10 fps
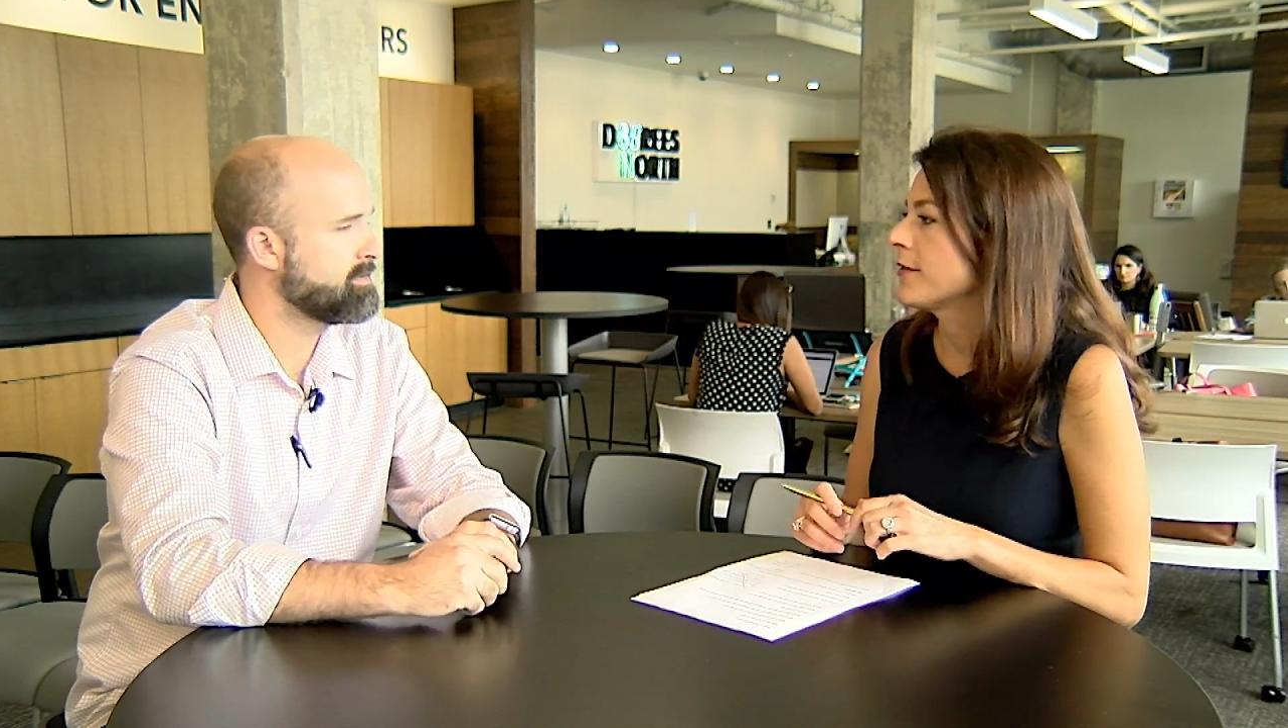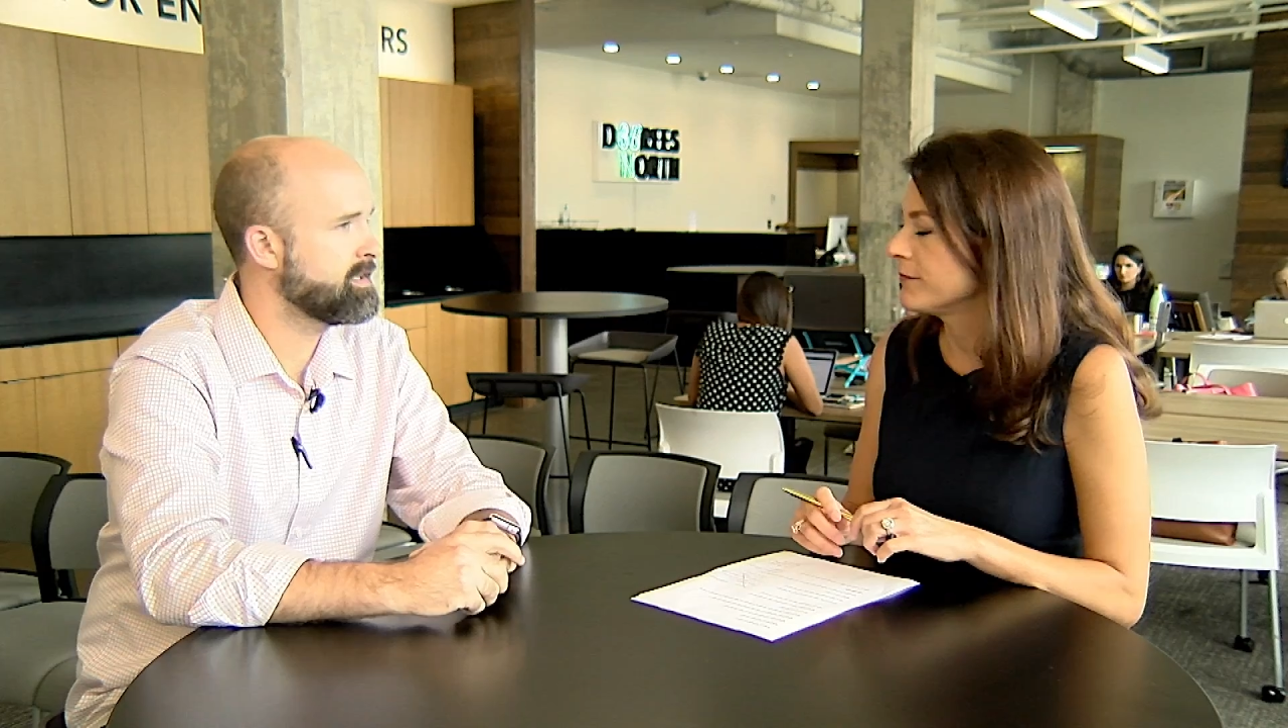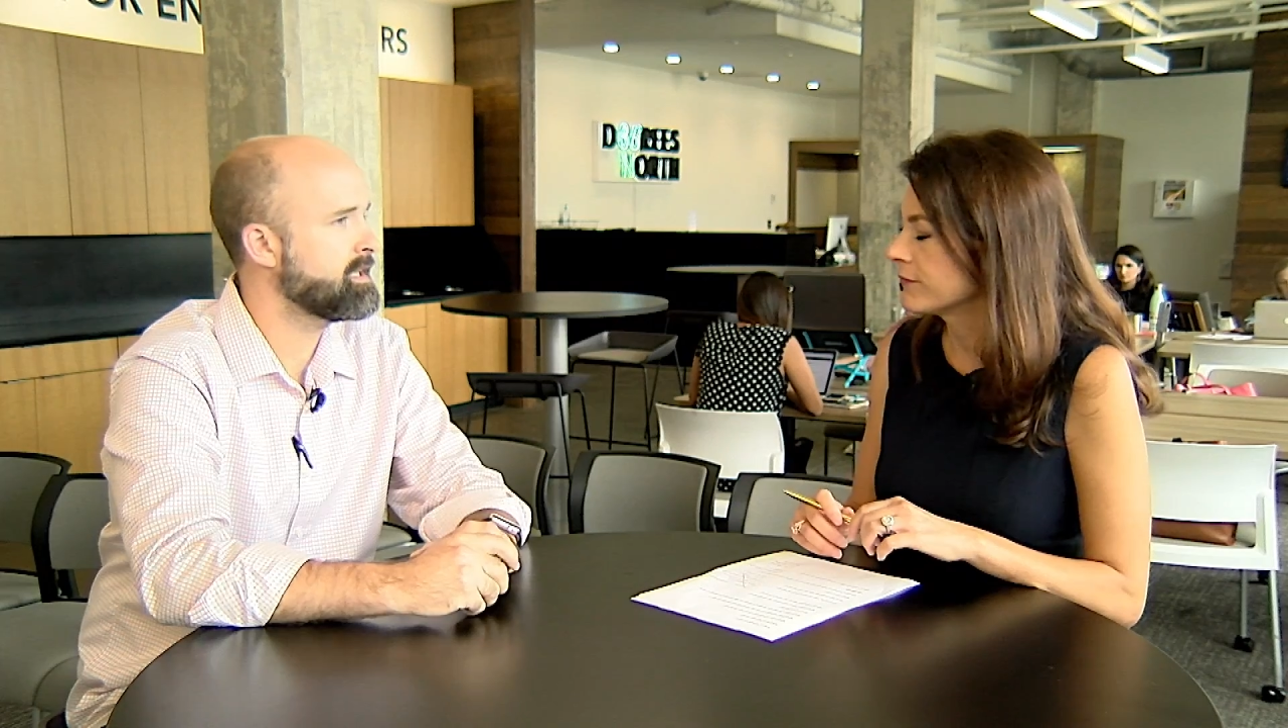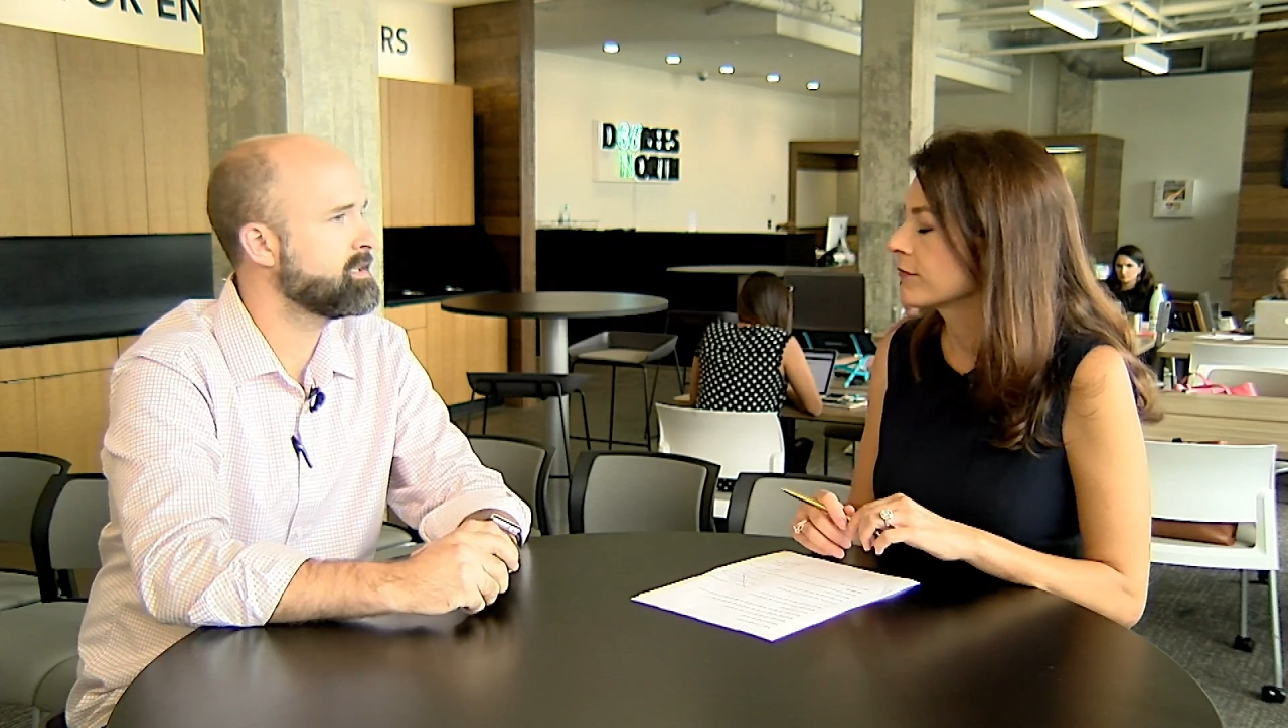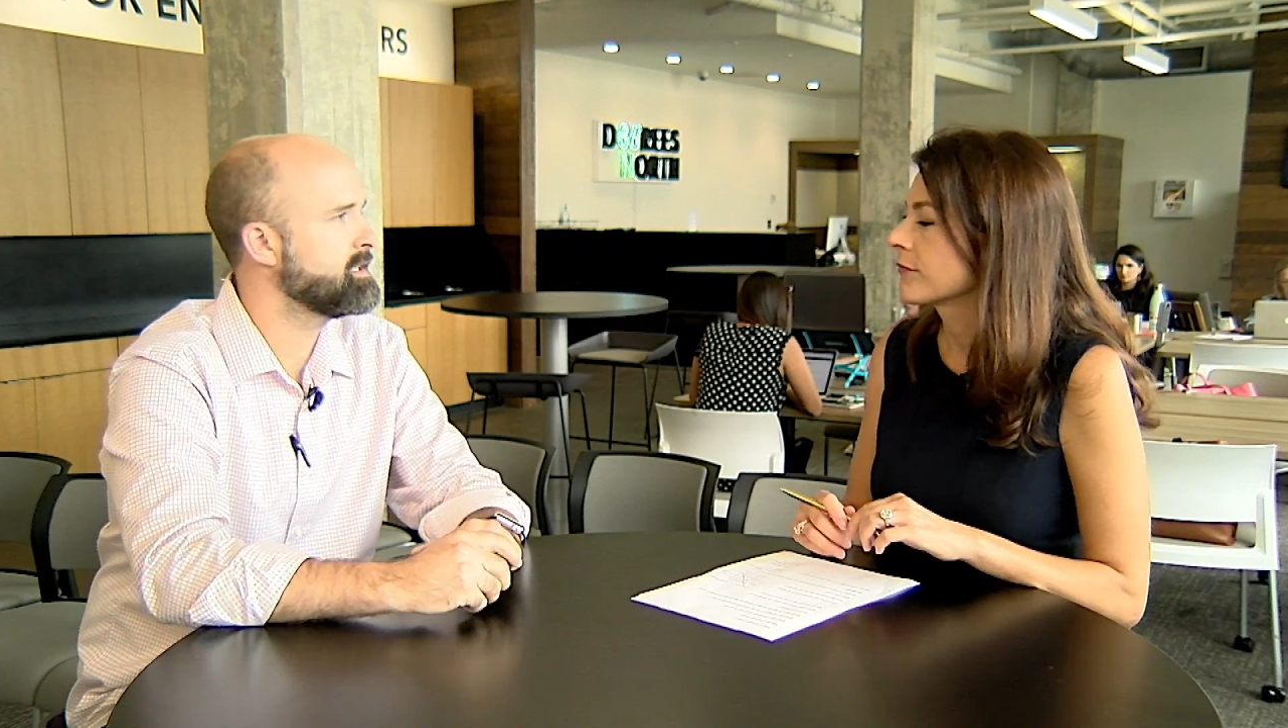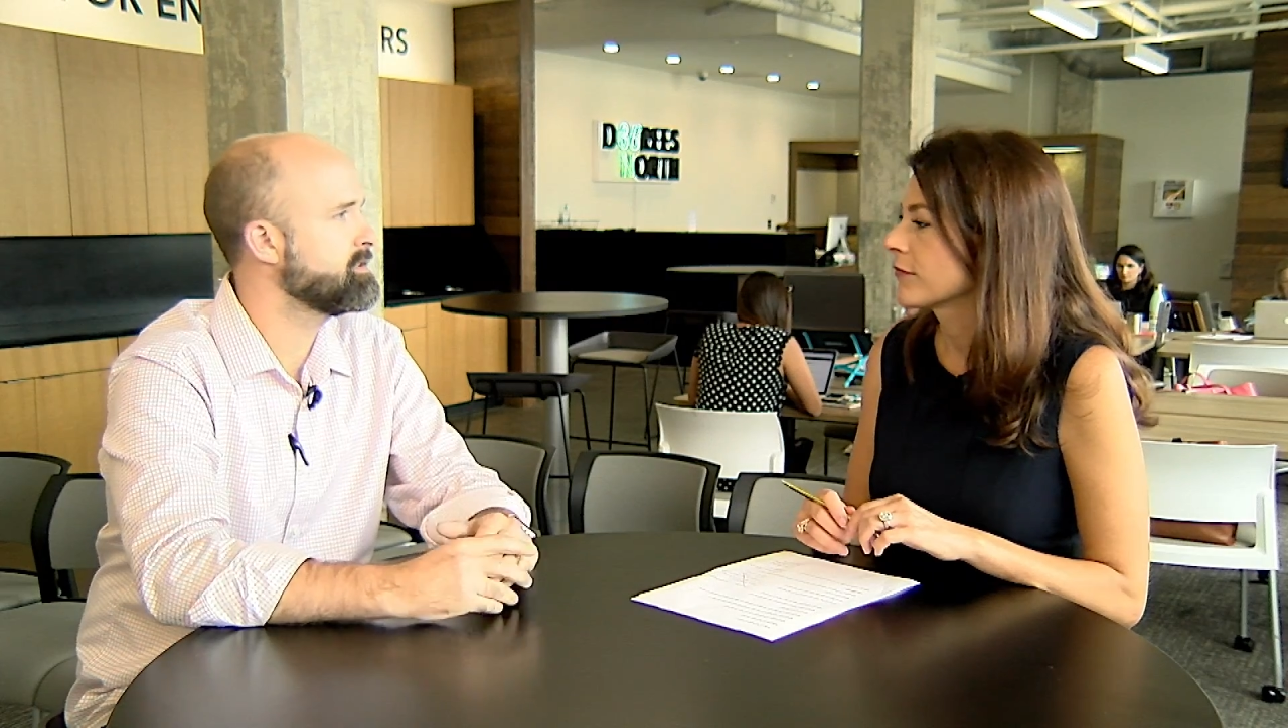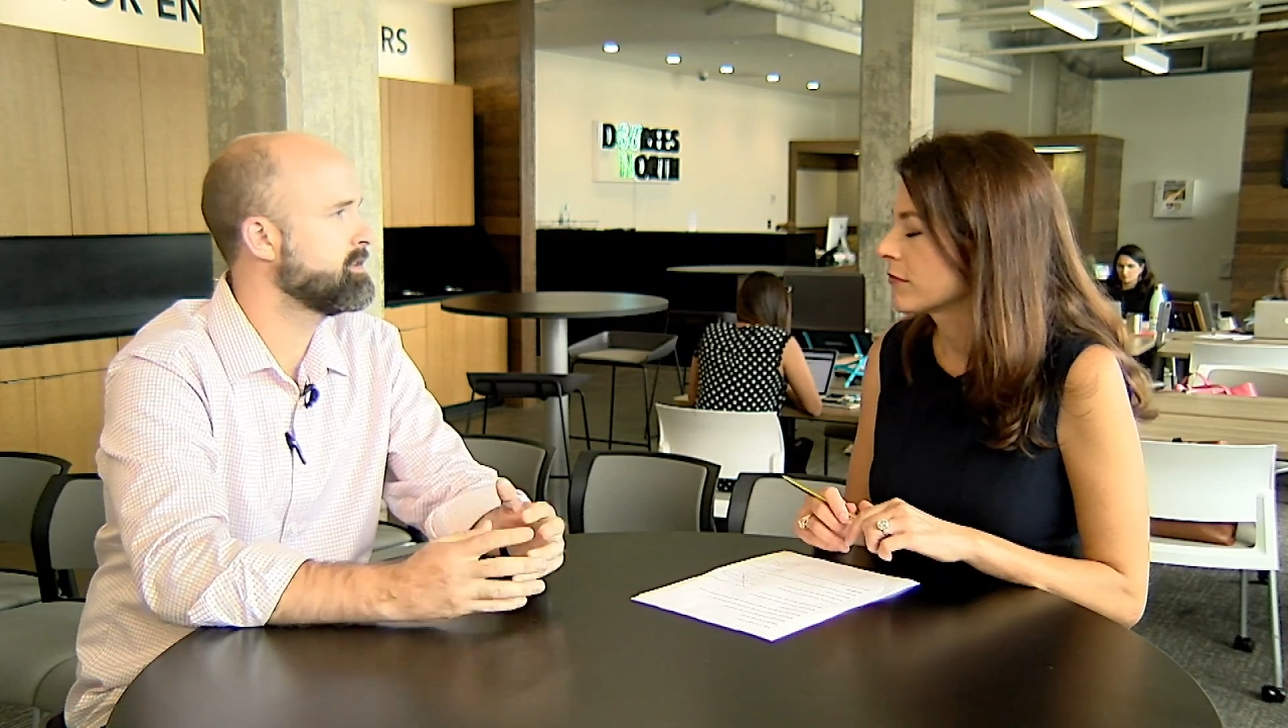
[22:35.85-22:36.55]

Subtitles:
Exactly.